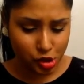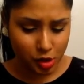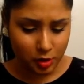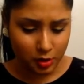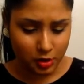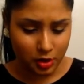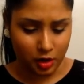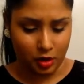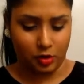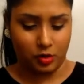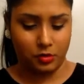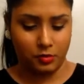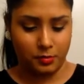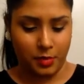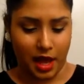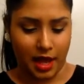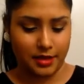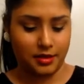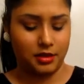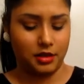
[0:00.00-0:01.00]
No,
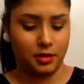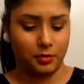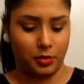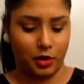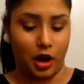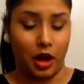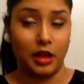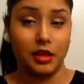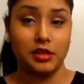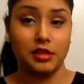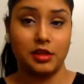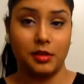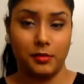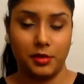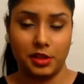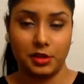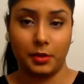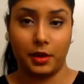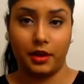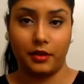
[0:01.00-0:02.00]
Bad to the Bronze,
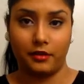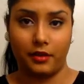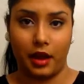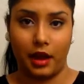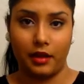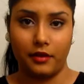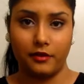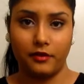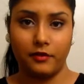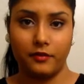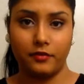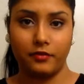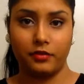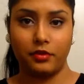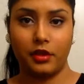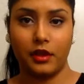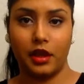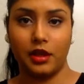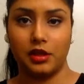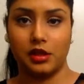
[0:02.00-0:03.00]
number 25.
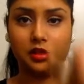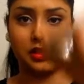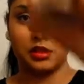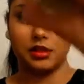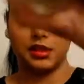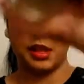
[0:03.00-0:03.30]
It just looks